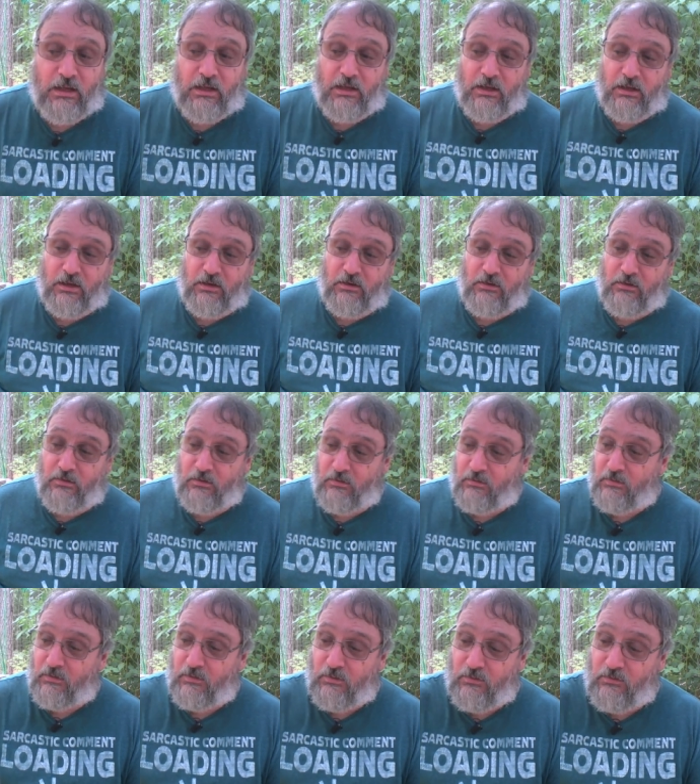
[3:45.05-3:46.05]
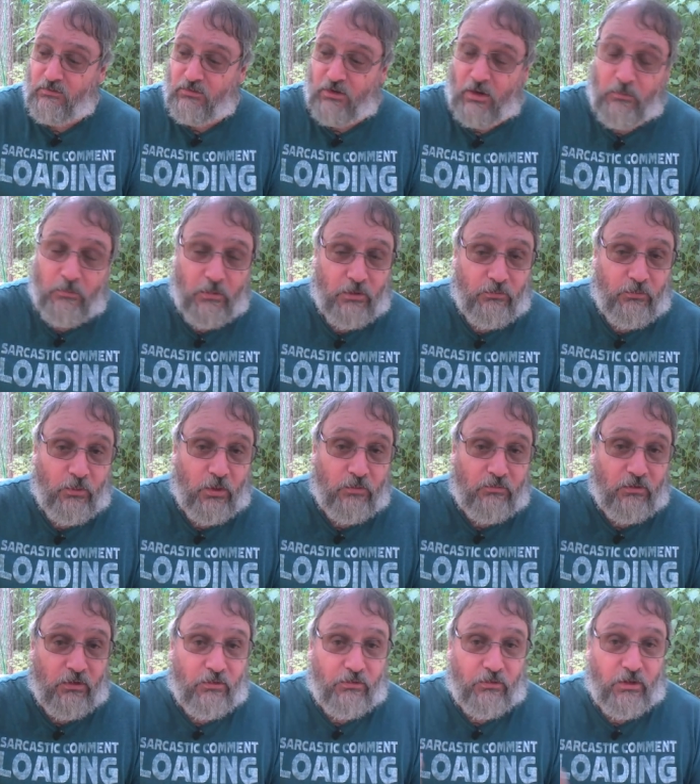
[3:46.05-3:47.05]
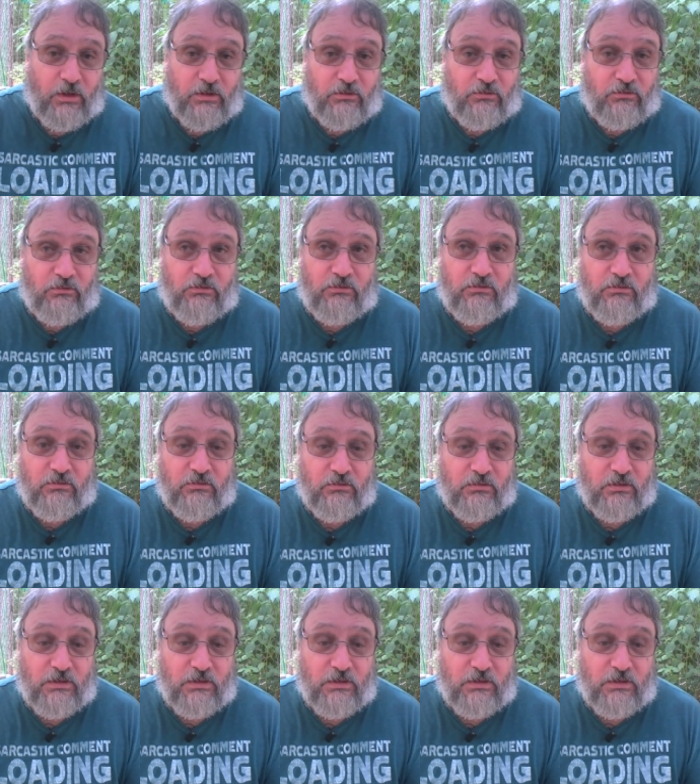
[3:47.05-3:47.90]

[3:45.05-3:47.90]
And chime in if you have any thoughts.